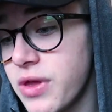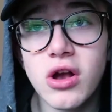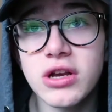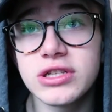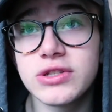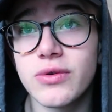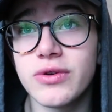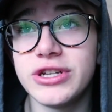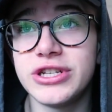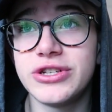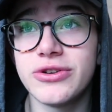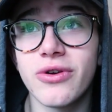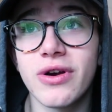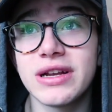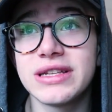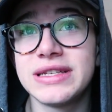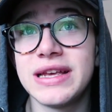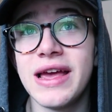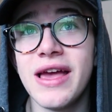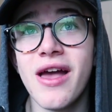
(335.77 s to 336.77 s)
Long story
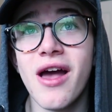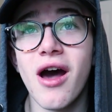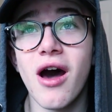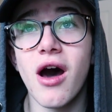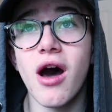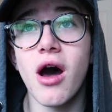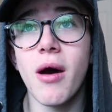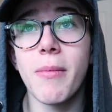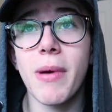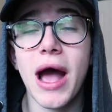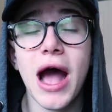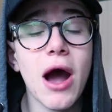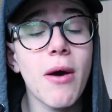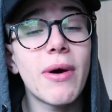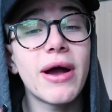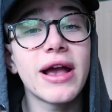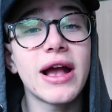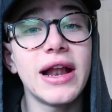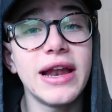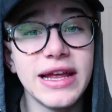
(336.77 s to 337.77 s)
short, um,
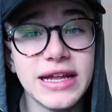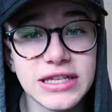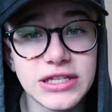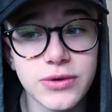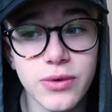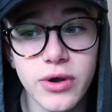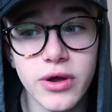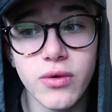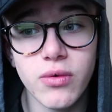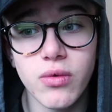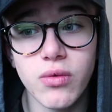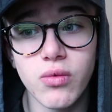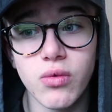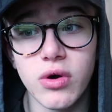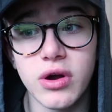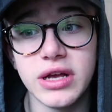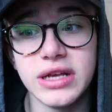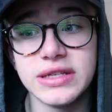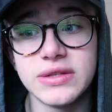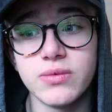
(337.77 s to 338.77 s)
how I got into it
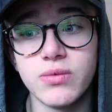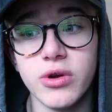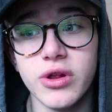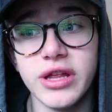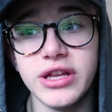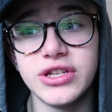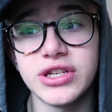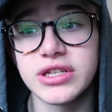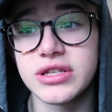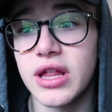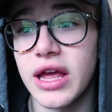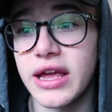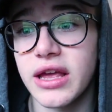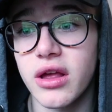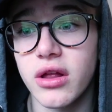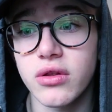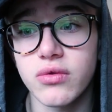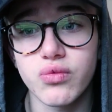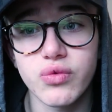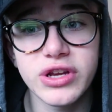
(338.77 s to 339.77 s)
was really just
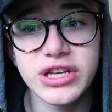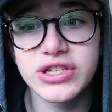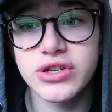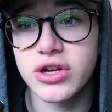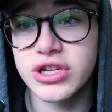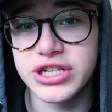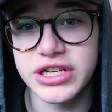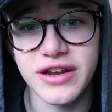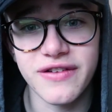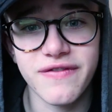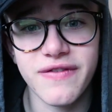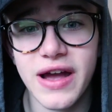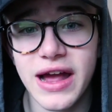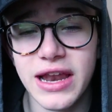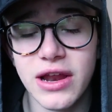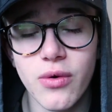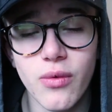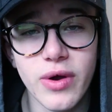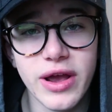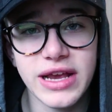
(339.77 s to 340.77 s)
like researching and
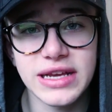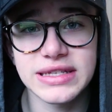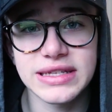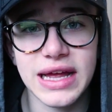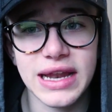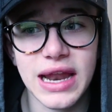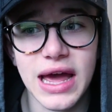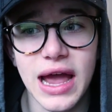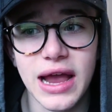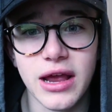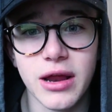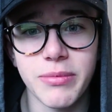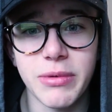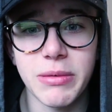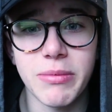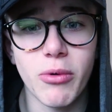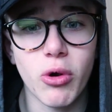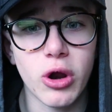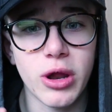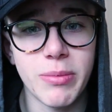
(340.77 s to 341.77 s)
finding ways that I could
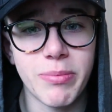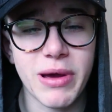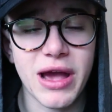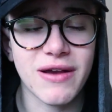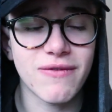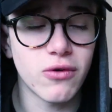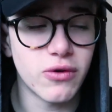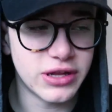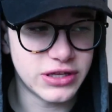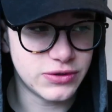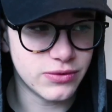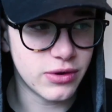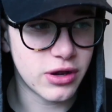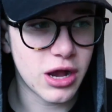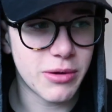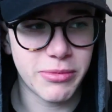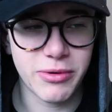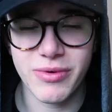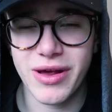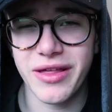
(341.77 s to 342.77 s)
be more impactful into a
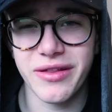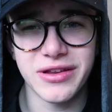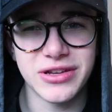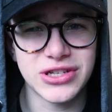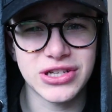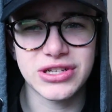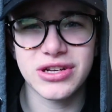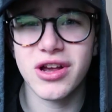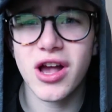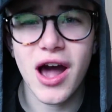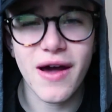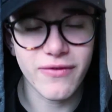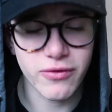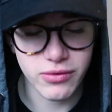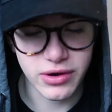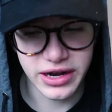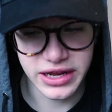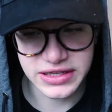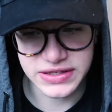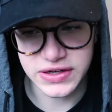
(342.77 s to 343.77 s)
company rather than just a
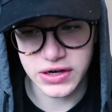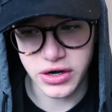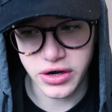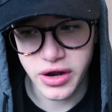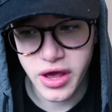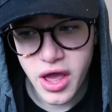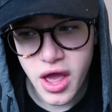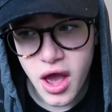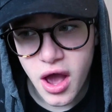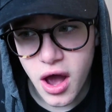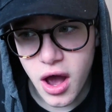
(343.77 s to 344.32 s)
coffee run intern.